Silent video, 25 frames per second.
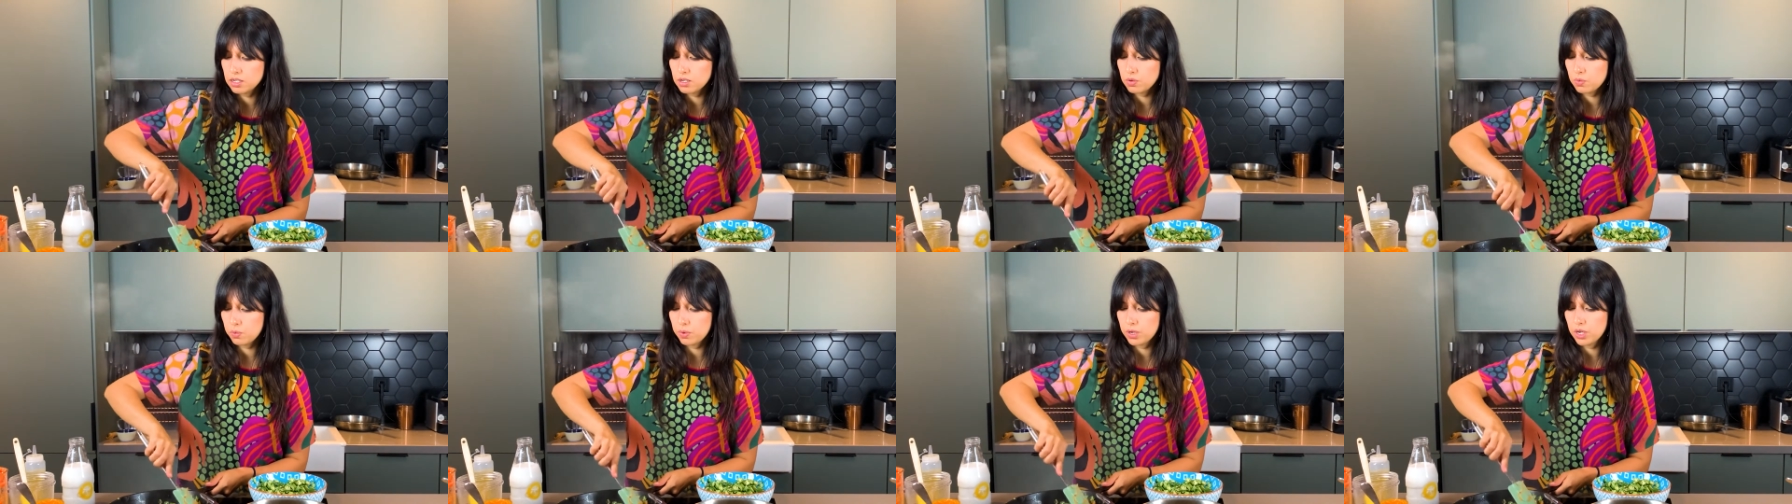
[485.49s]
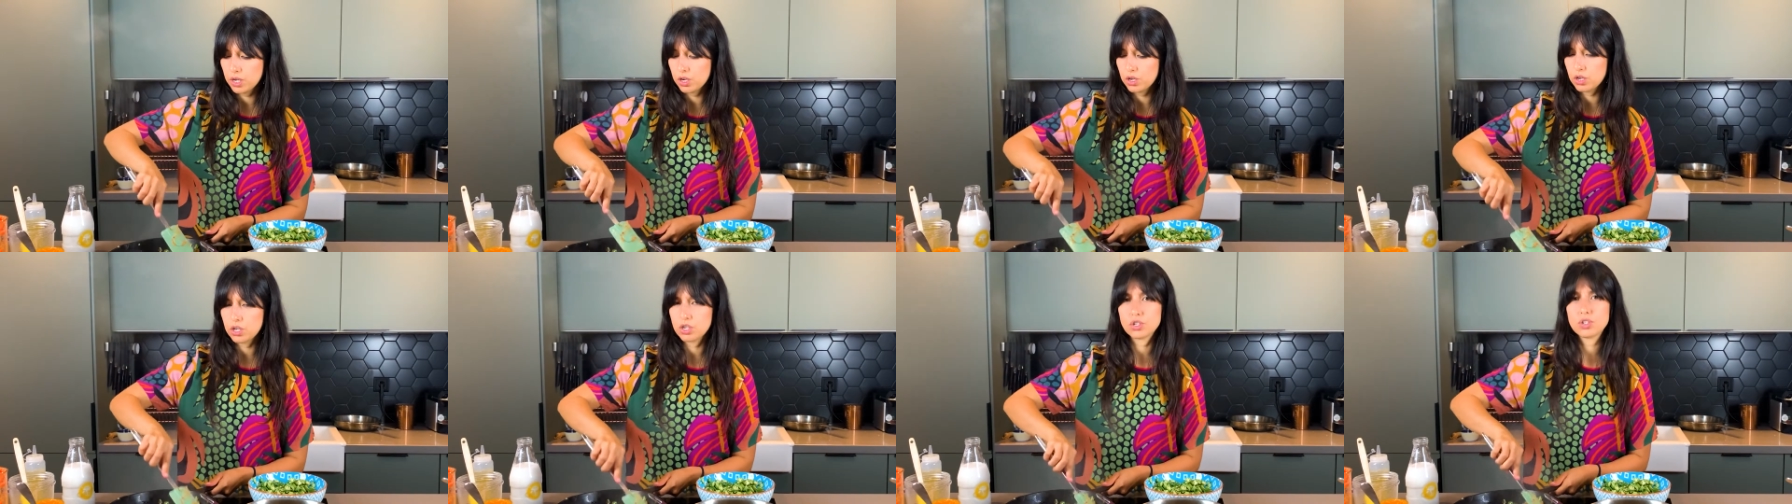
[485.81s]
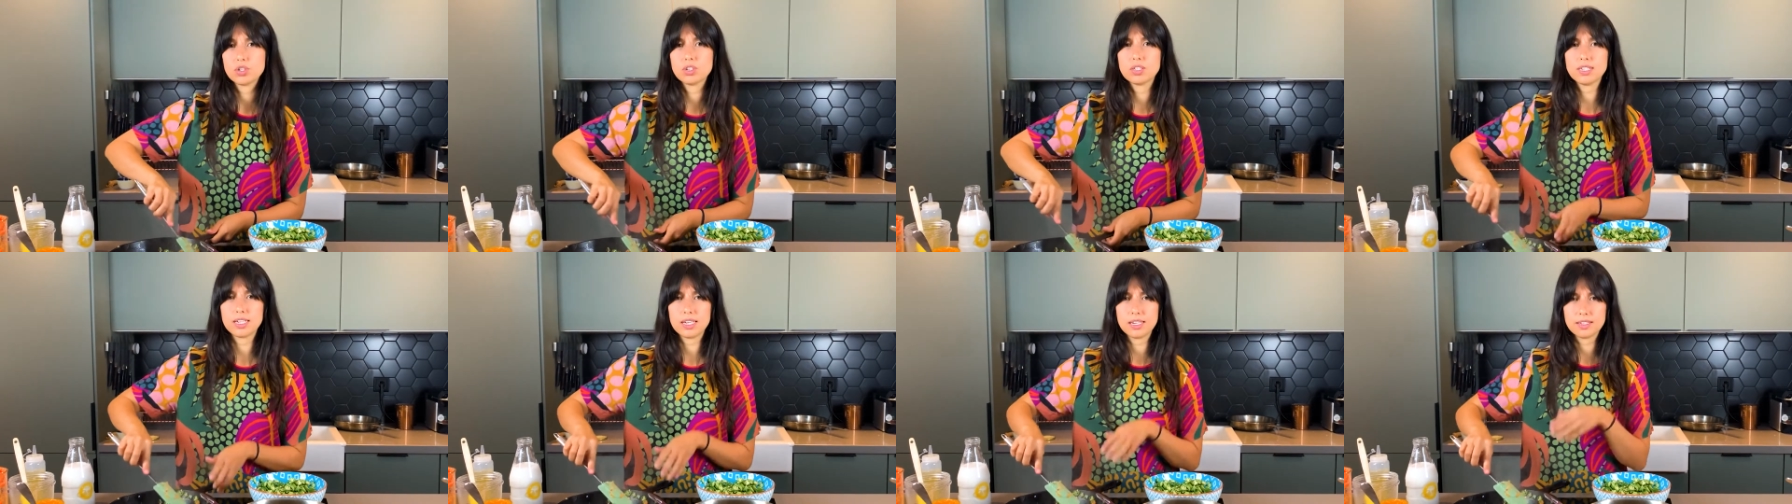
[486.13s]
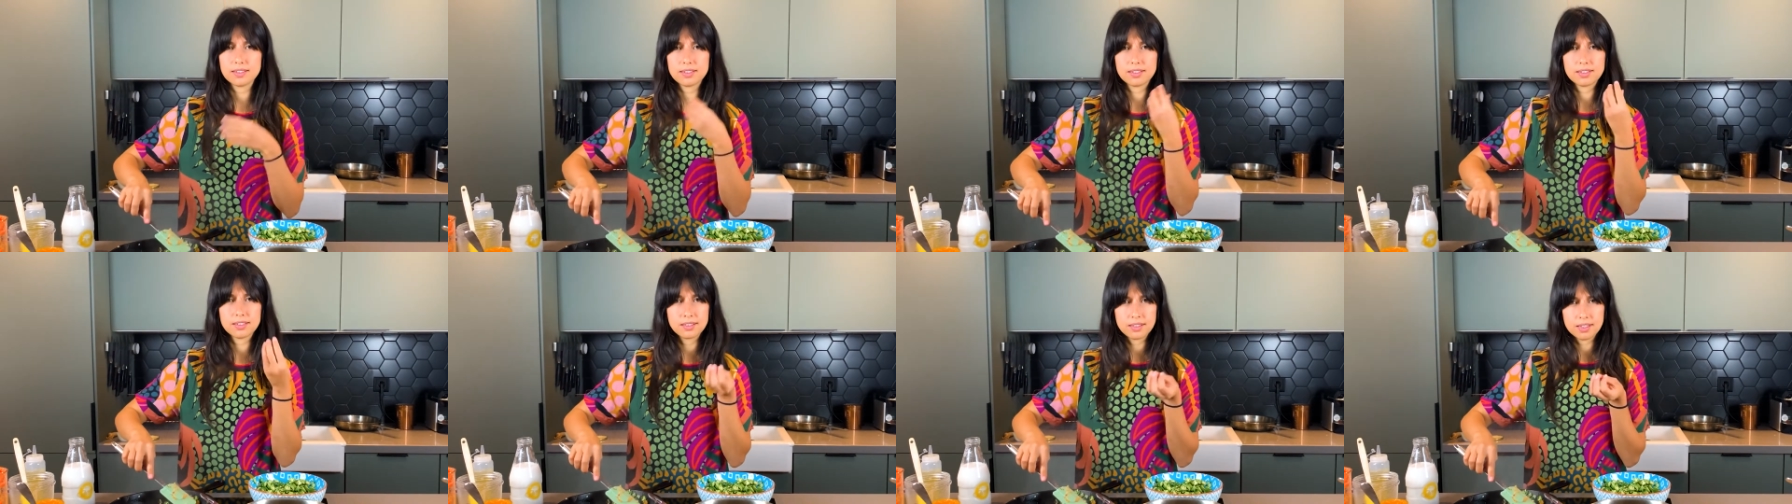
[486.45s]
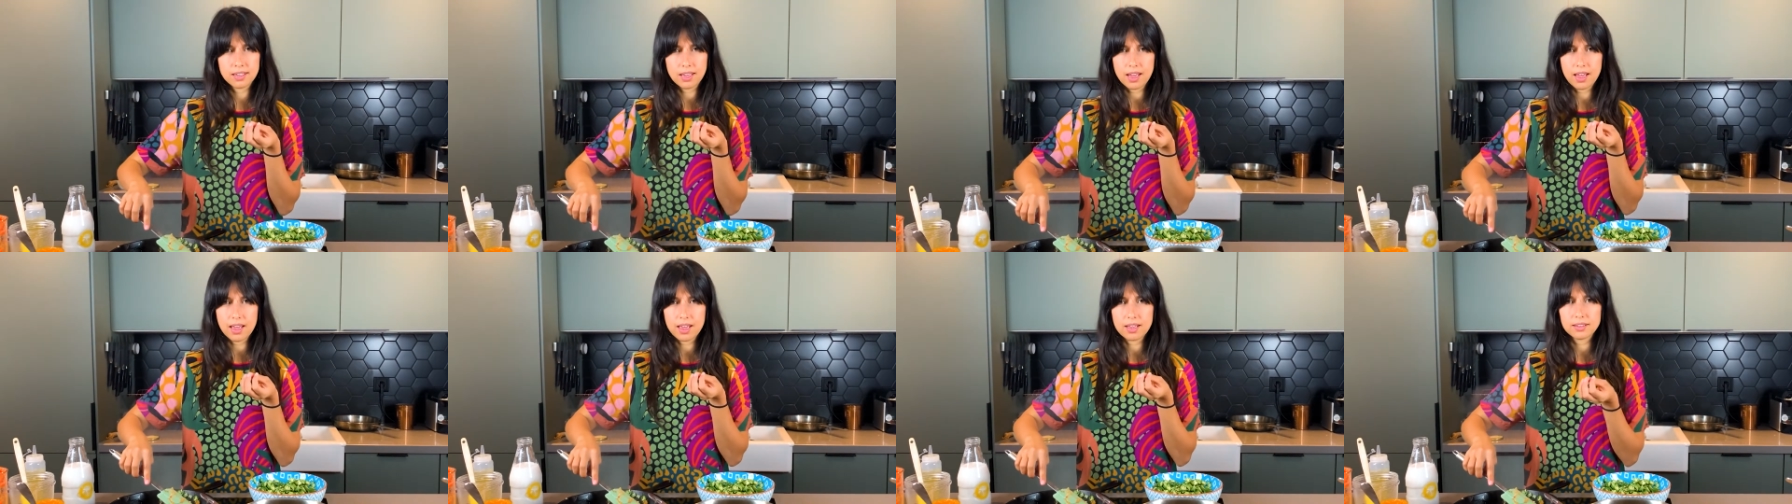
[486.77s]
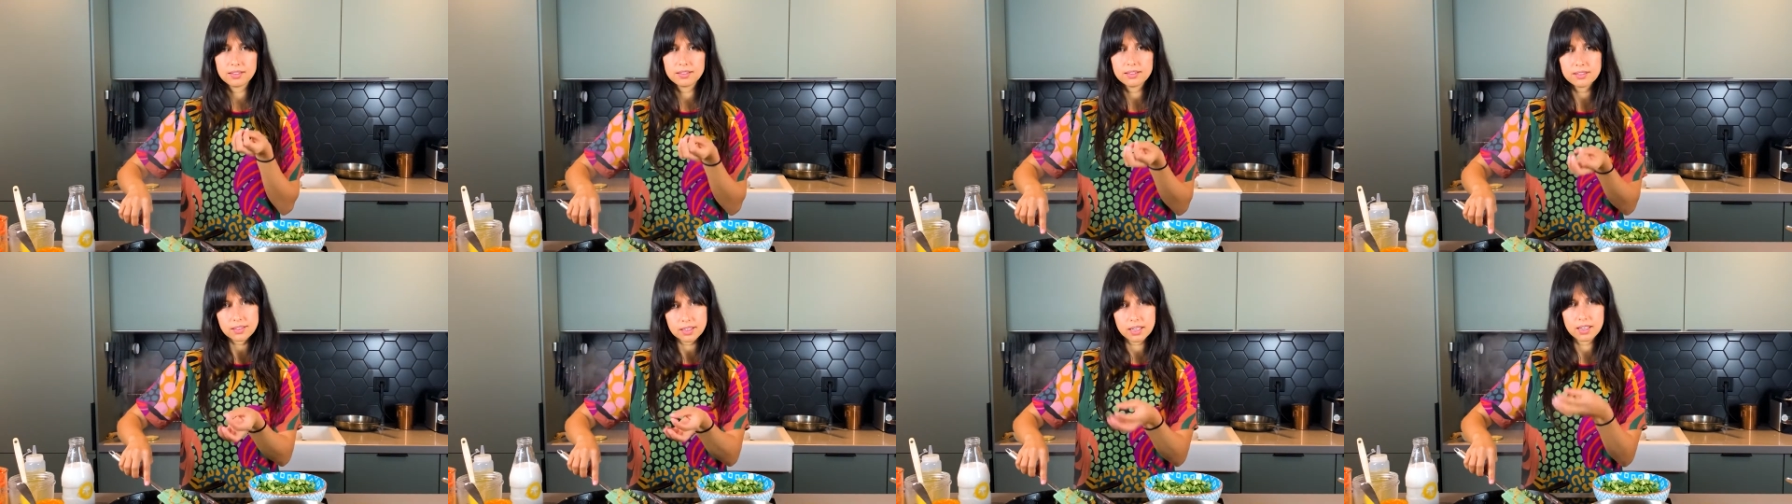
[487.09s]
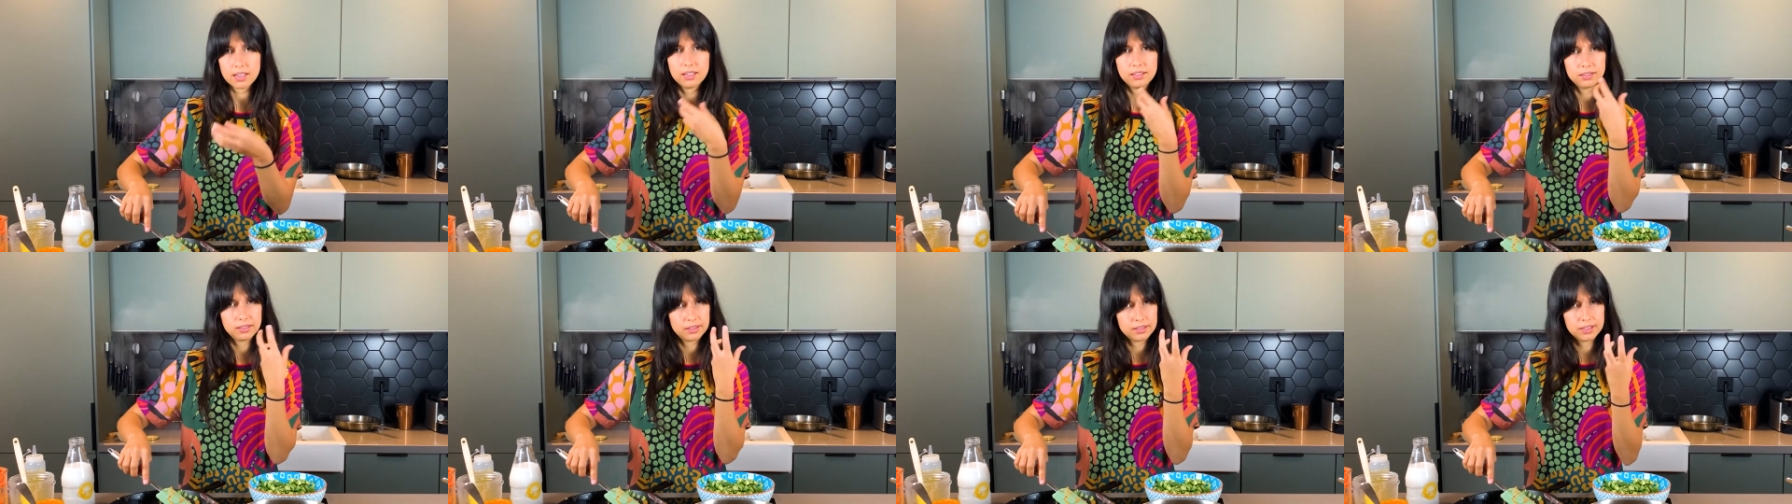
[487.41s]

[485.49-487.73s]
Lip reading: We're going to taste in the end and